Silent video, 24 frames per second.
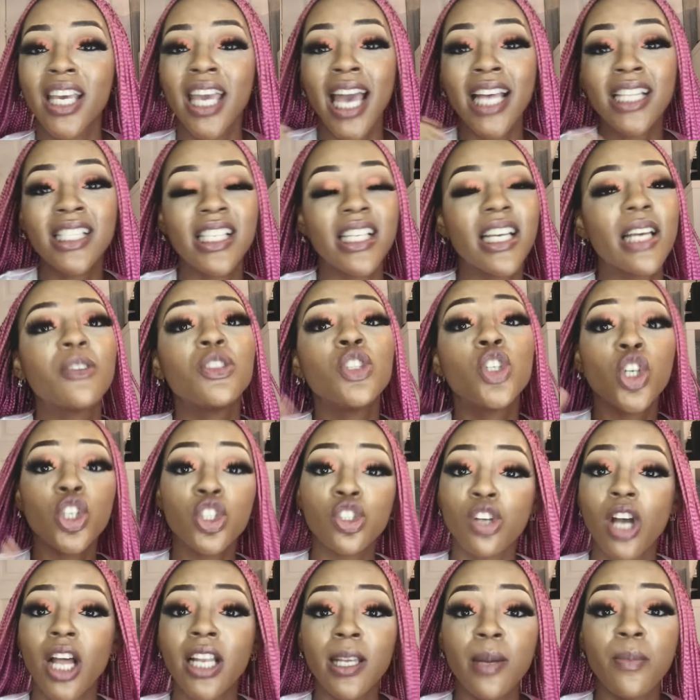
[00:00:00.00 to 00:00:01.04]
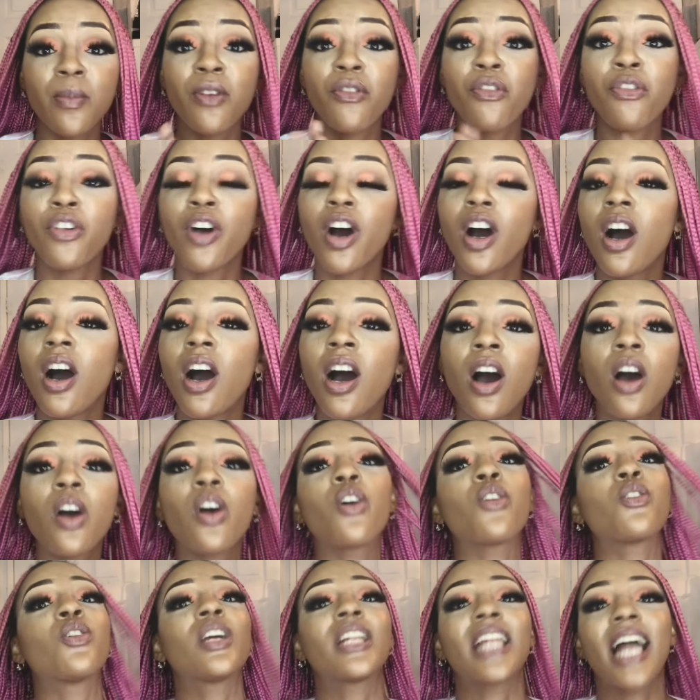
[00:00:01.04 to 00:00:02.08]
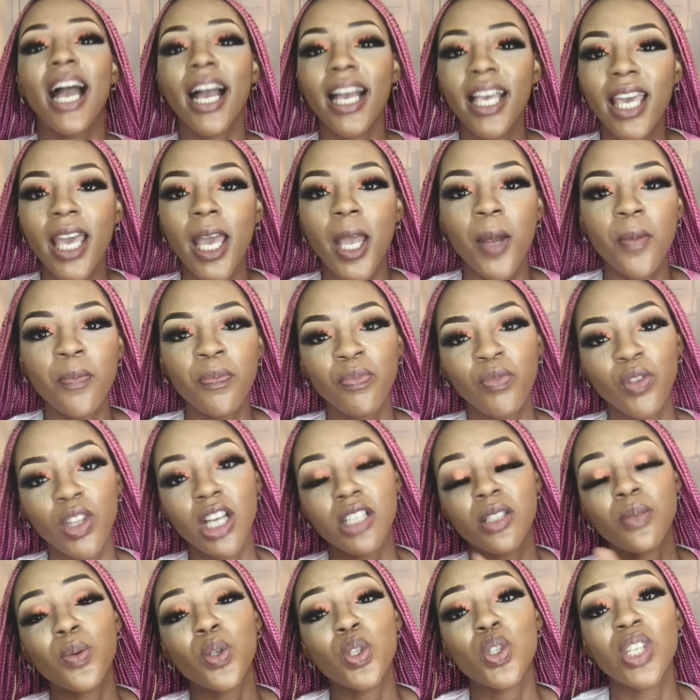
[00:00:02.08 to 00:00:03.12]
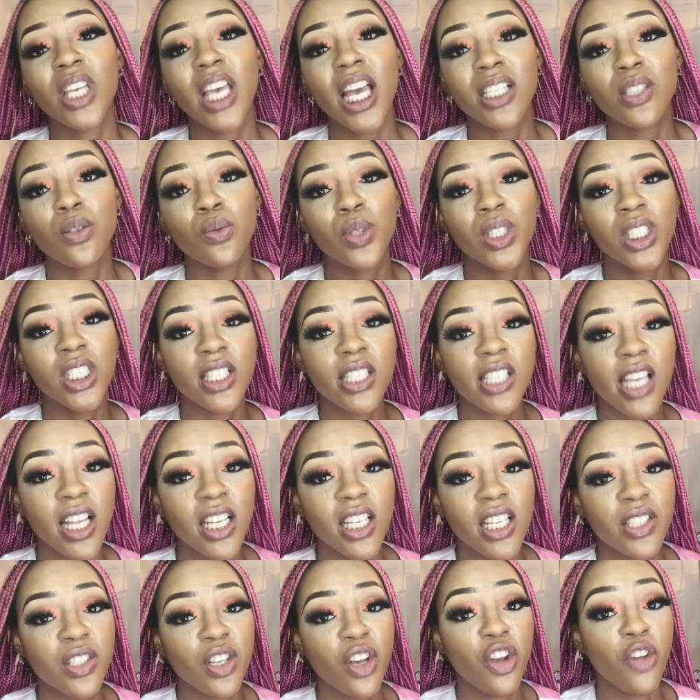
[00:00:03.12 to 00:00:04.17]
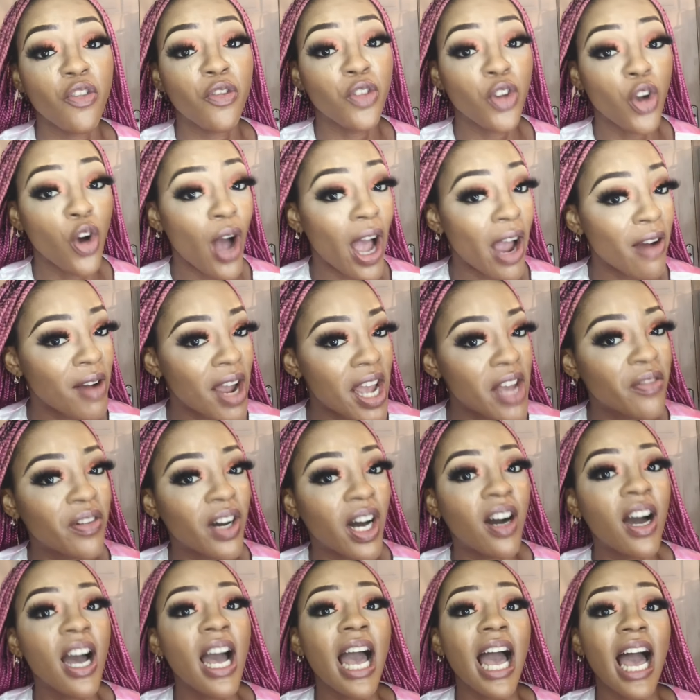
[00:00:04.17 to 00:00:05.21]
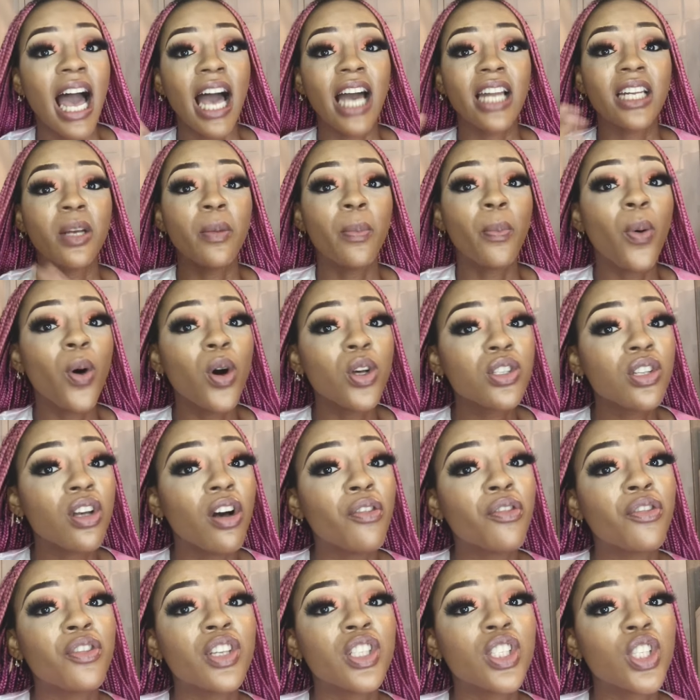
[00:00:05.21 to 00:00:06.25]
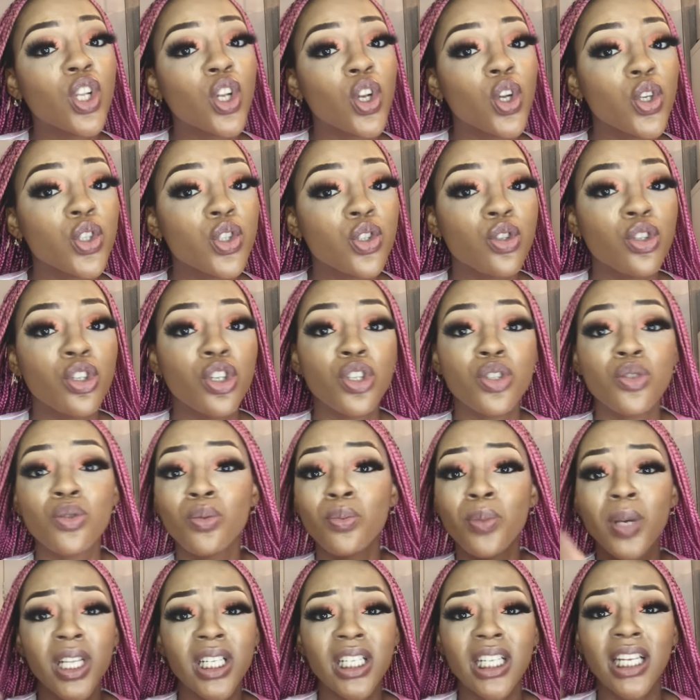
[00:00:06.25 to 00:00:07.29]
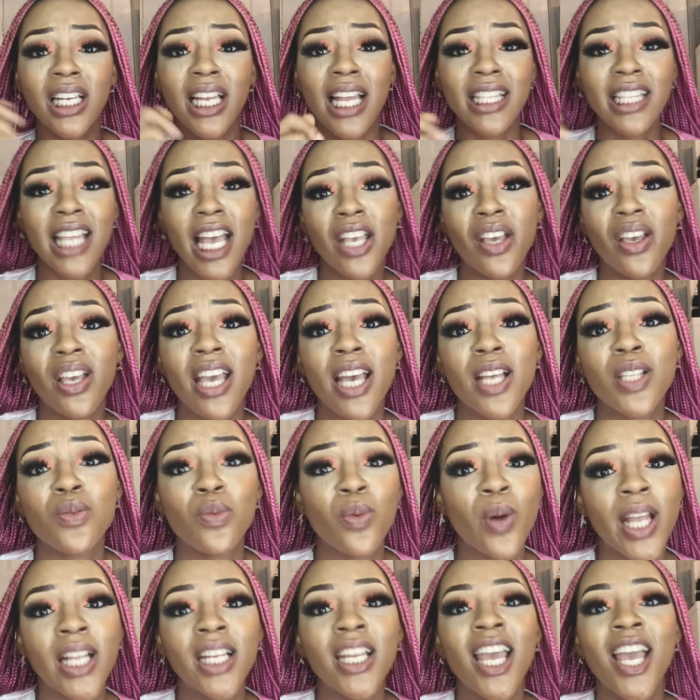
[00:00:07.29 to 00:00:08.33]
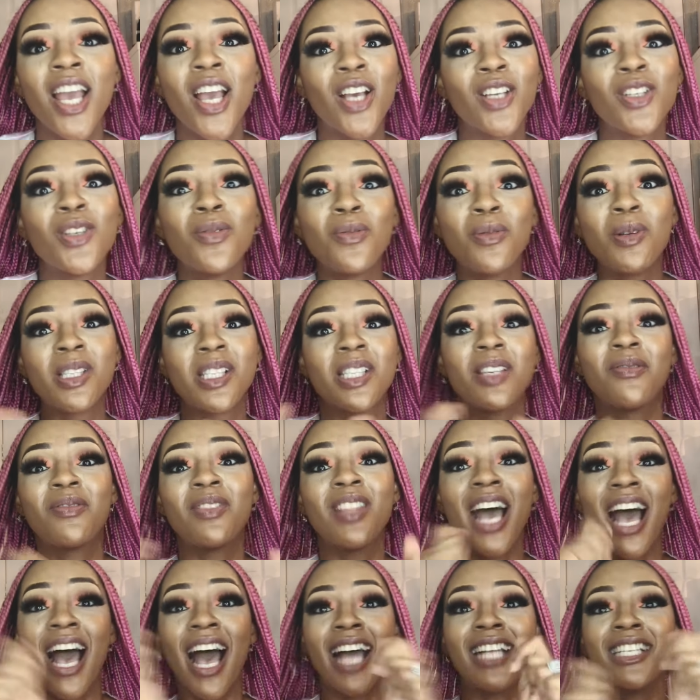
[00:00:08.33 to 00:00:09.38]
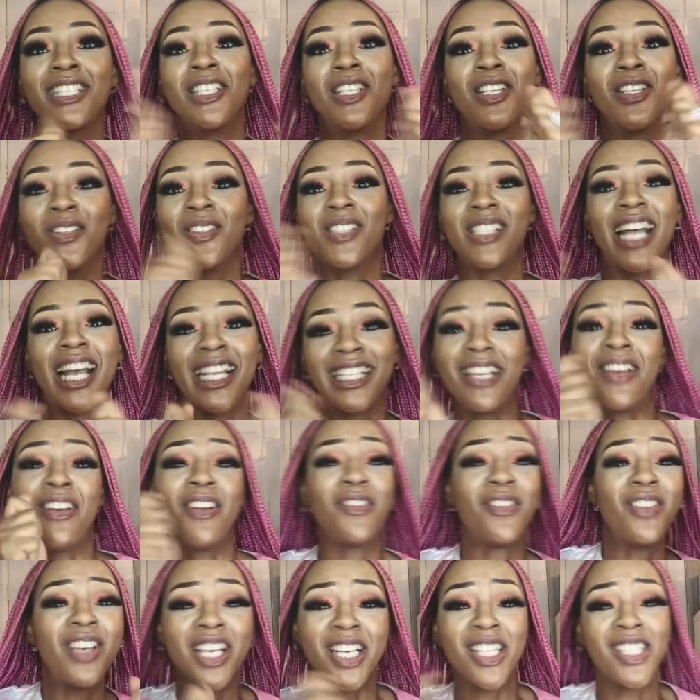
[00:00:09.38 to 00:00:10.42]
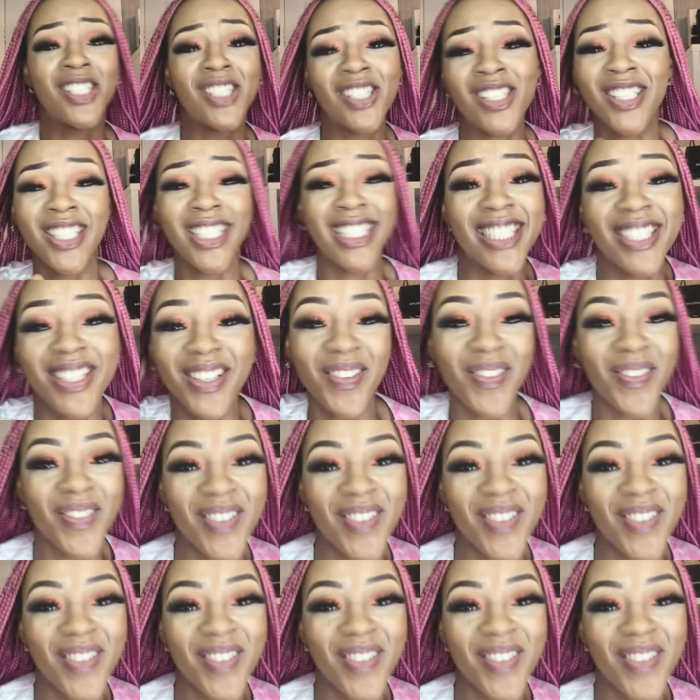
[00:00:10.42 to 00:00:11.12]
get it, usually before Corona came, you're supposed to get it within 10 days of your arrival at the post office close to you. It will be in the letter you get when you receive that news that they've issued you